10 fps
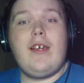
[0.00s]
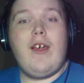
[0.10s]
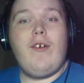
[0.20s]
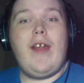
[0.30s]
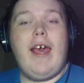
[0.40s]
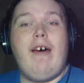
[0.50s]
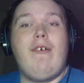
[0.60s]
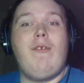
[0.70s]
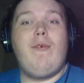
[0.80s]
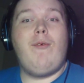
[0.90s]
go
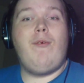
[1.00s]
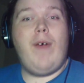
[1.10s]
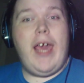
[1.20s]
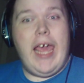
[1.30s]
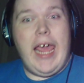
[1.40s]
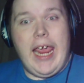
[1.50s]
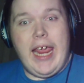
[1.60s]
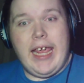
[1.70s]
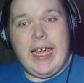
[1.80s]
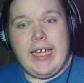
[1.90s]
down
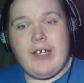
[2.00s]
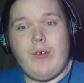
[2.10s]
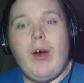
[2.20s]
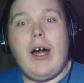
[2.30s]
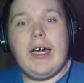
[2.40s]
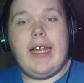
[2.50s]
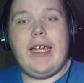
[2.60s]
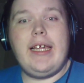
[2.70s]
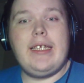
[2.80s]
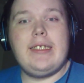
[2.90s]
way in
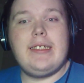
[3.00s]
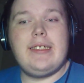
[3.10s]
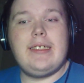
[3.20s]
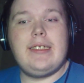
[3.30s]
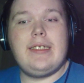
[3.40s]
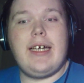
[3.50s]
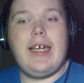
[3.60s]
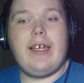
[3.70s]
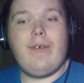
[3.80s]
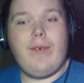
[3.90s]
quality.
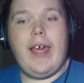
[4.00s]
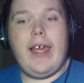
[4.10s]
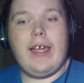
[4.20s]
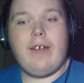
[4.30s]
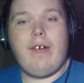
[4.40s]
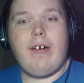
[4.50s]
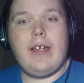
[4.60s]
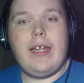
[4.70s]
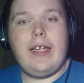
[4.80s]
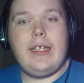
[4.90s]
Like, way in quality.